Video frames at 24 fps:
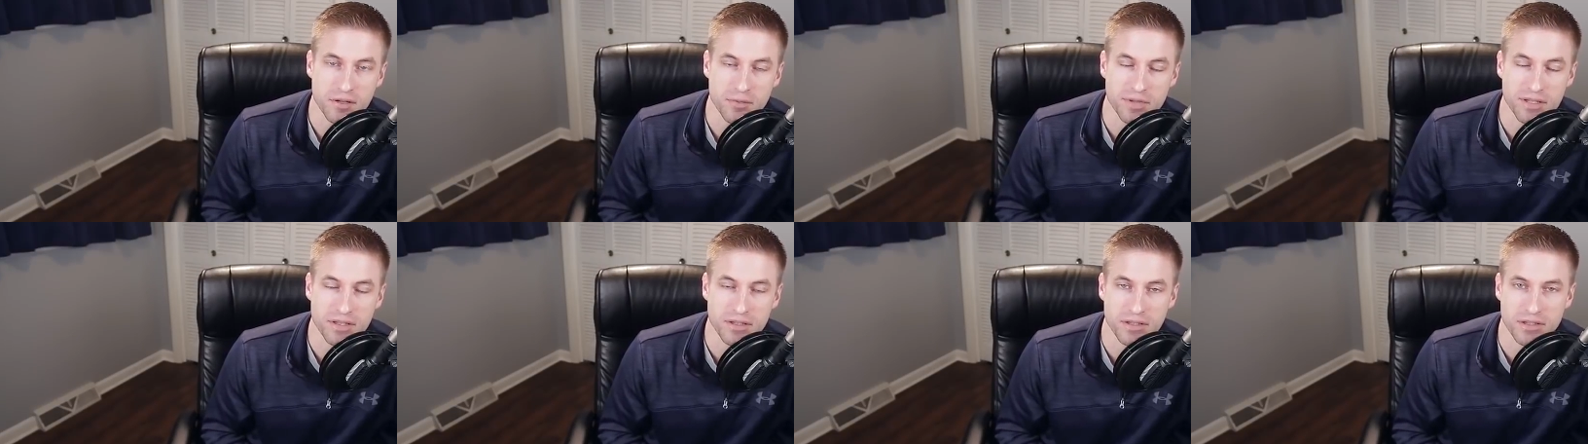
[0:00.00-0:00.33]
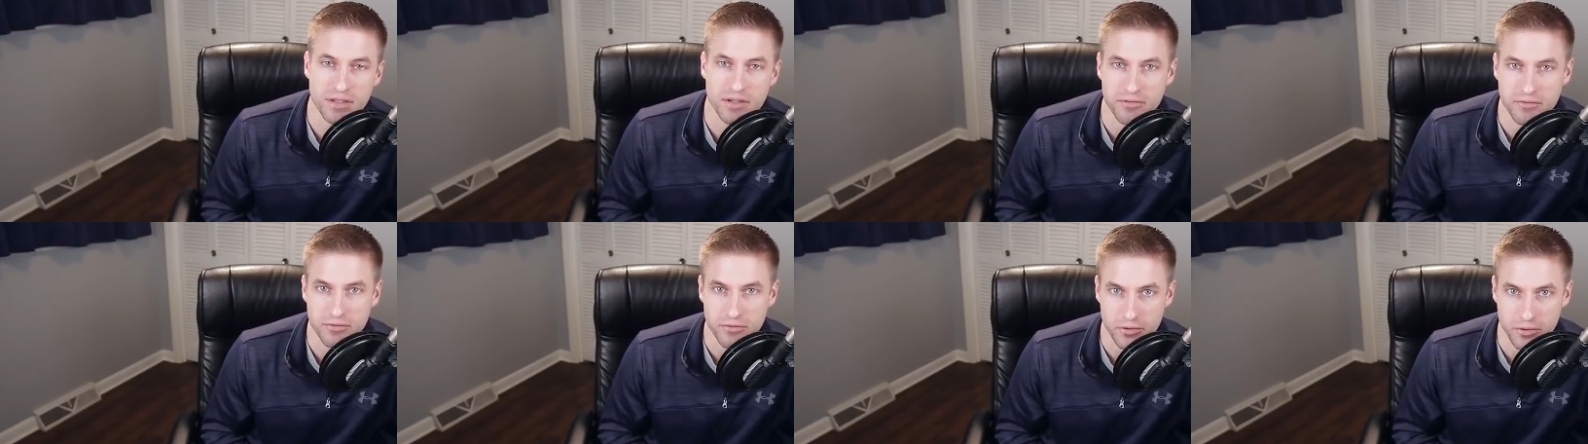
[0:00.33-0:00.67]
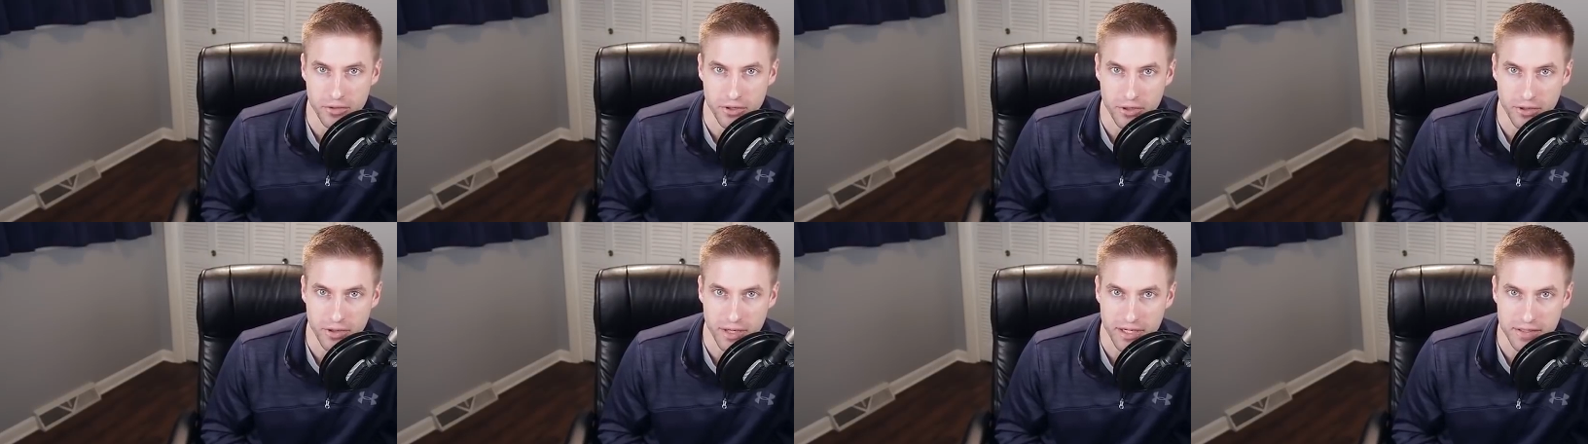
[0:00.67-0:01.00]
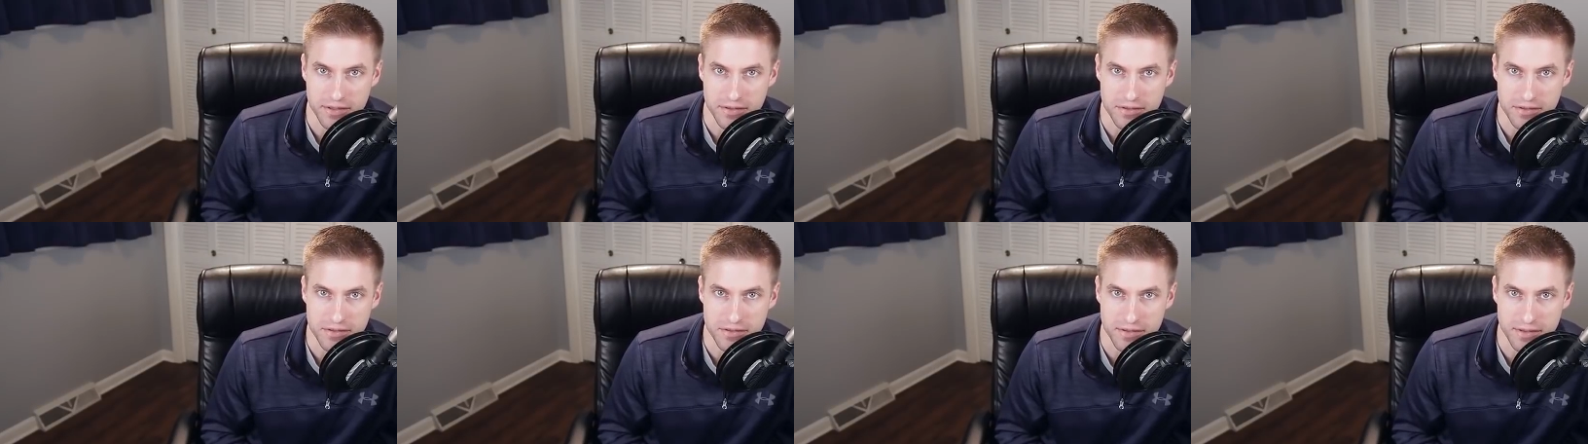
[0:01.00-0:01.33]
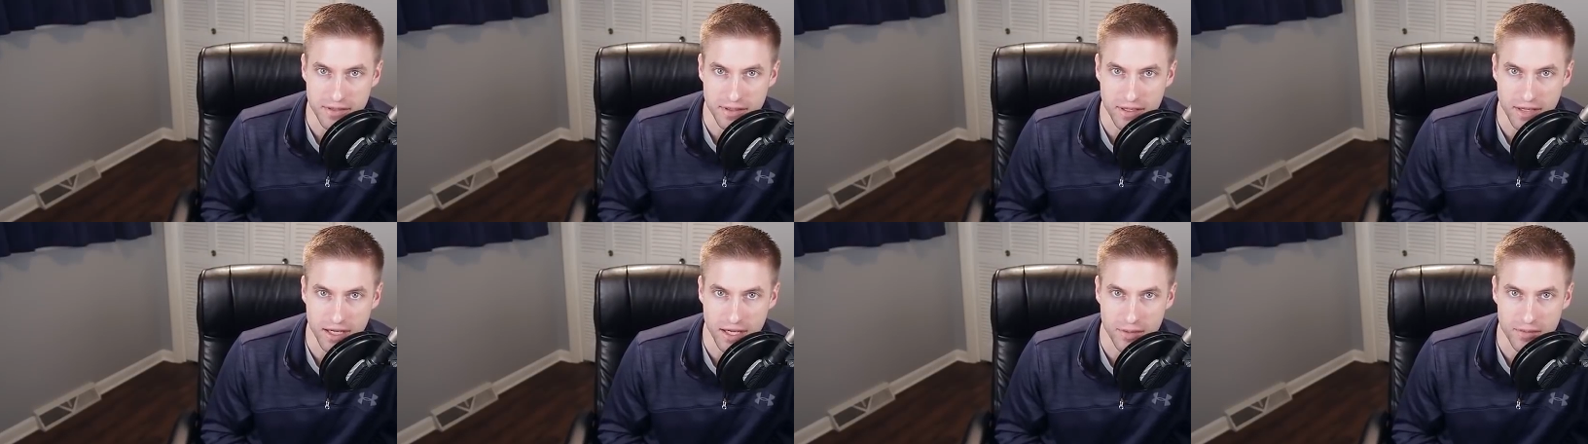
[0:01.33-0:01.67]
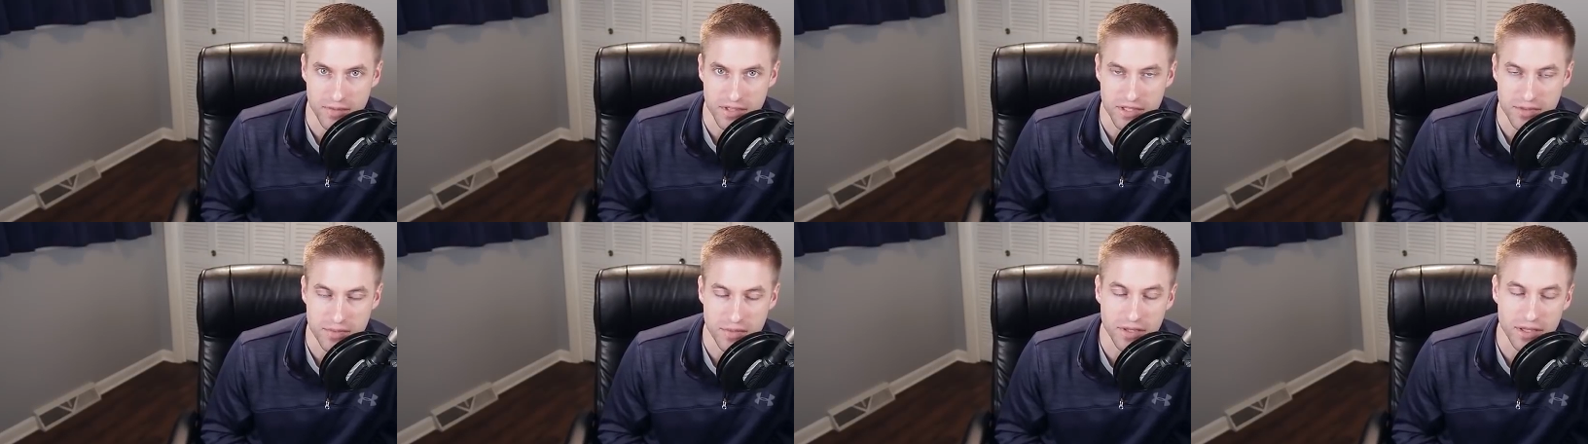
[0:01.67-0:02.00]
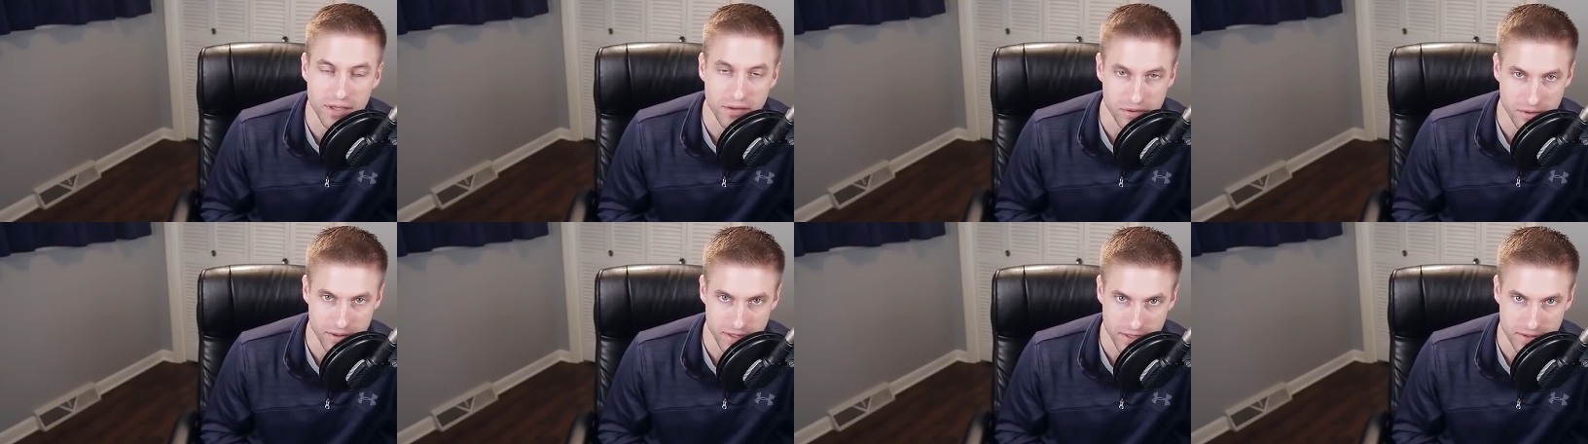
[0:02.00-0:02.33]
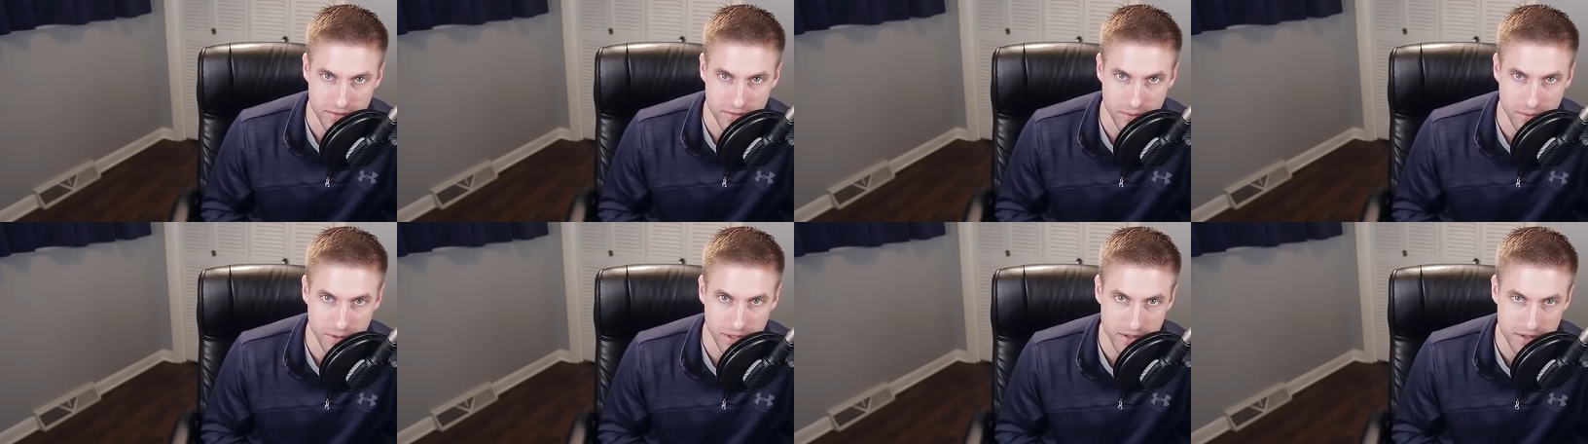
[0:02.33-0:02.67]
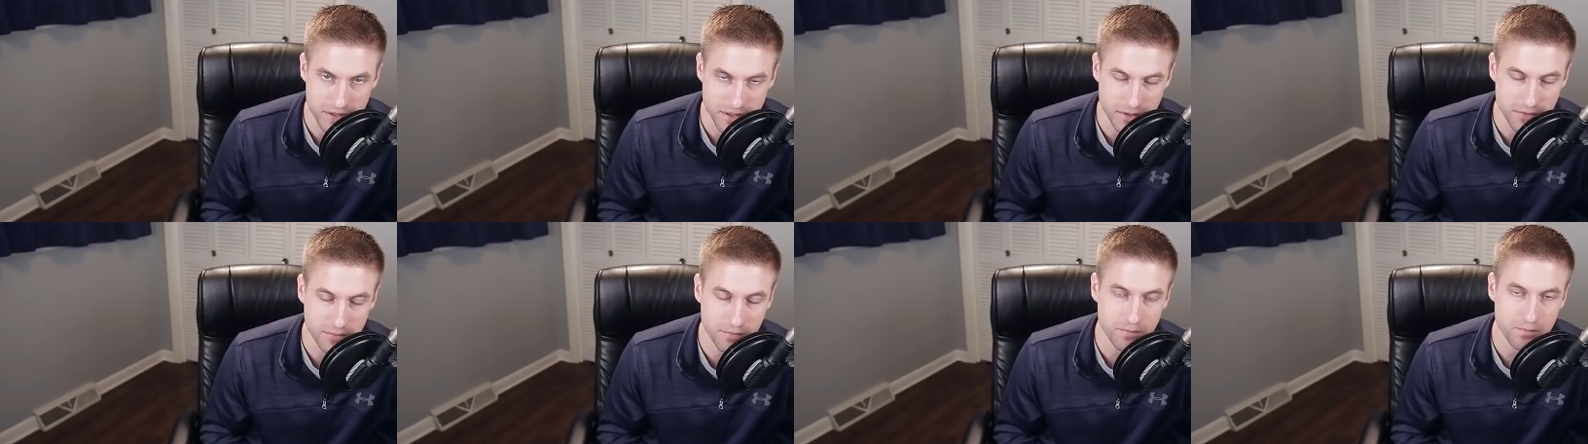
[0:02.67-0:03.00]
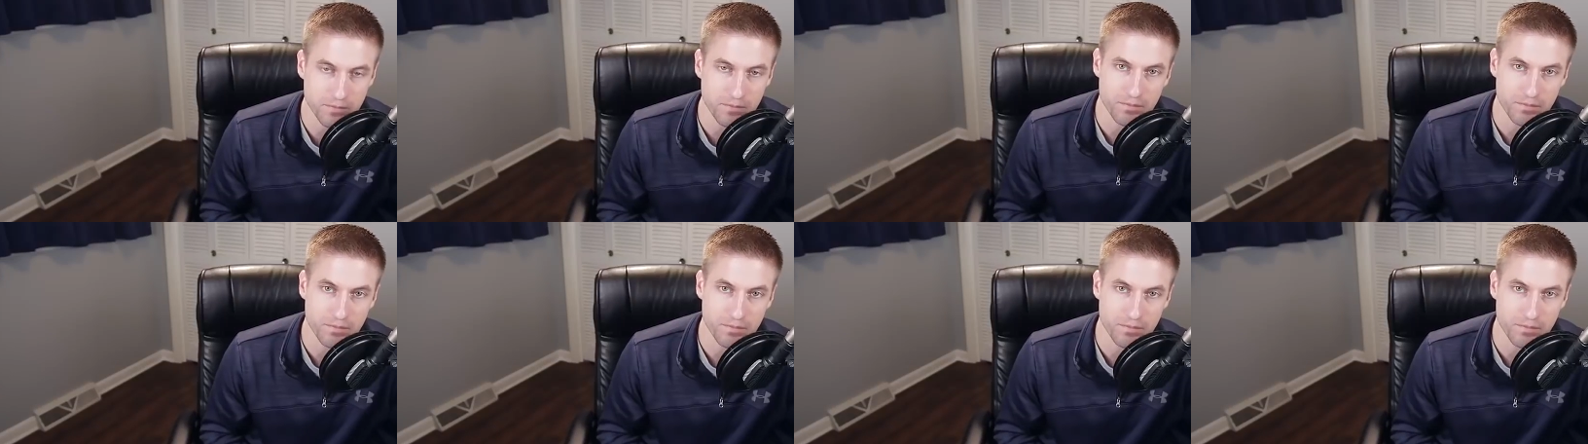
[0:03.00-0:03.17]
I'll be looking for your answers in the comments below. Thanks for watching.